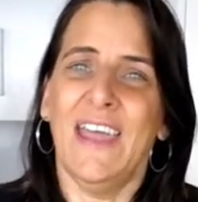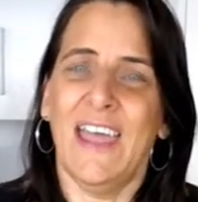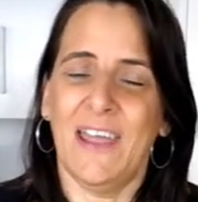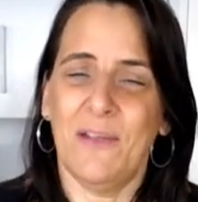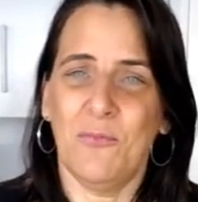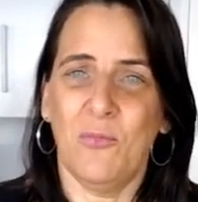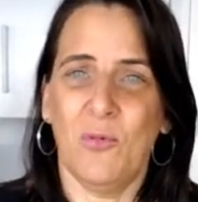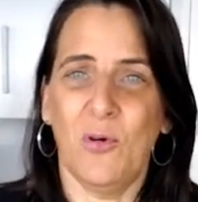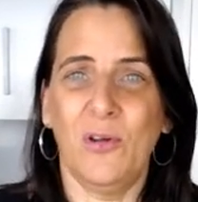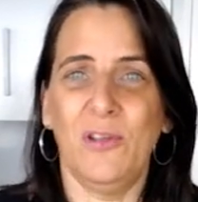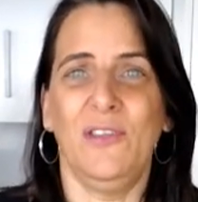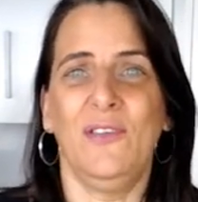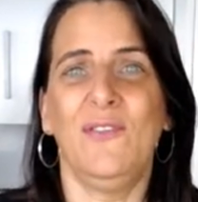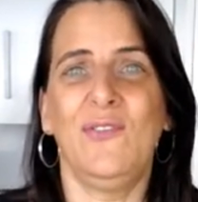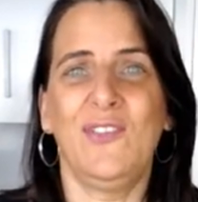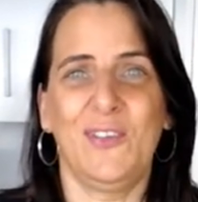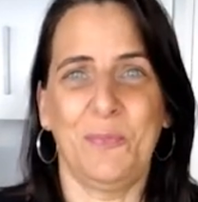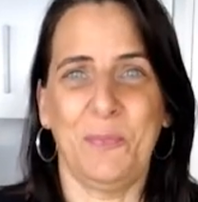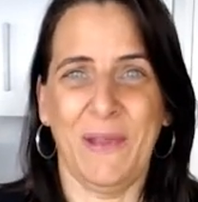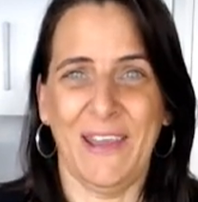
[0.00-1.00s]
and what you've
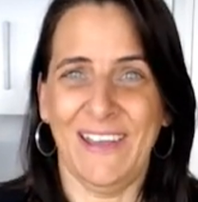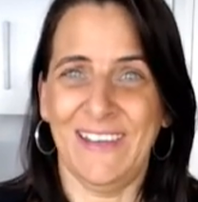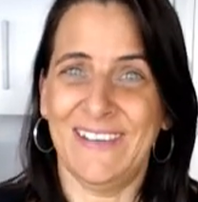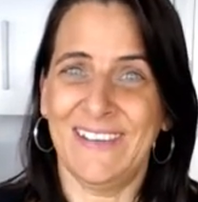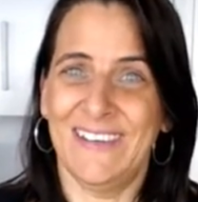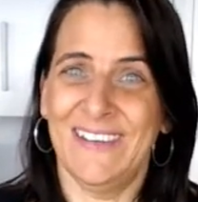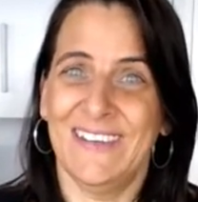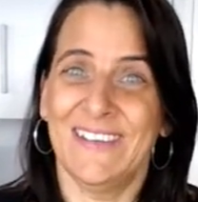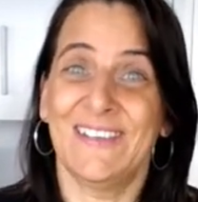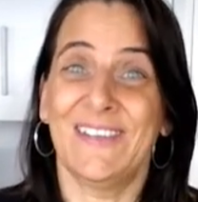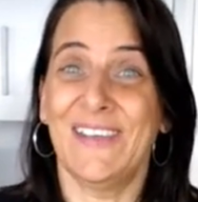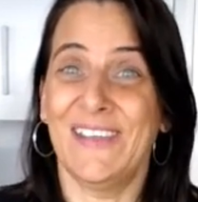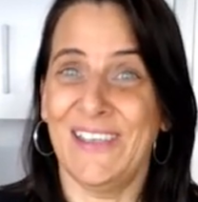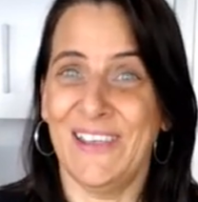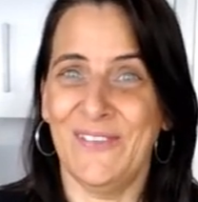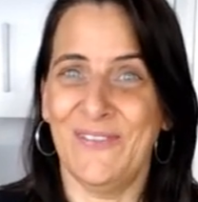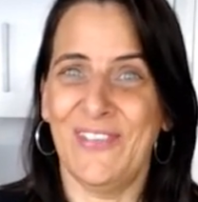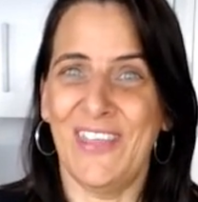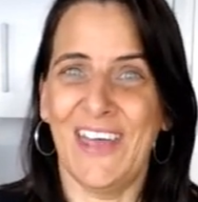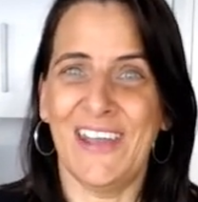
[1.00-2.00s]
spent. So
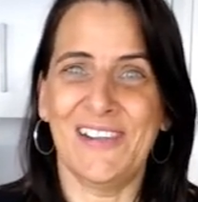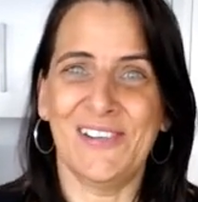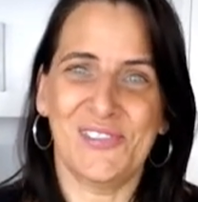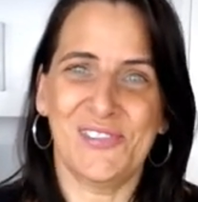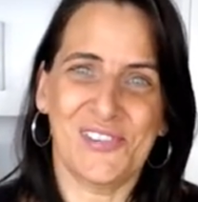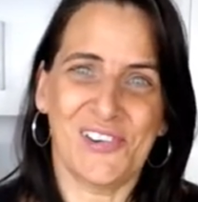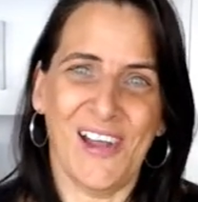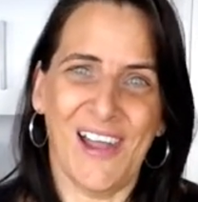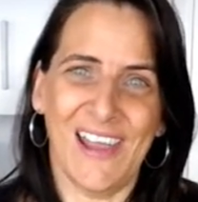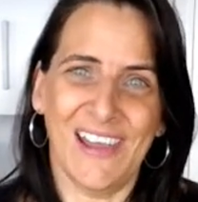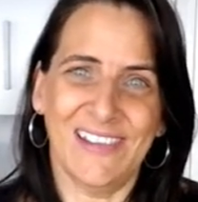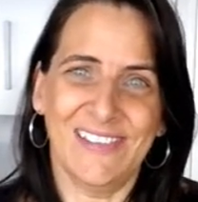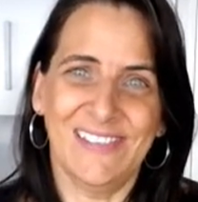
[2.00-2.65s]
give that a try.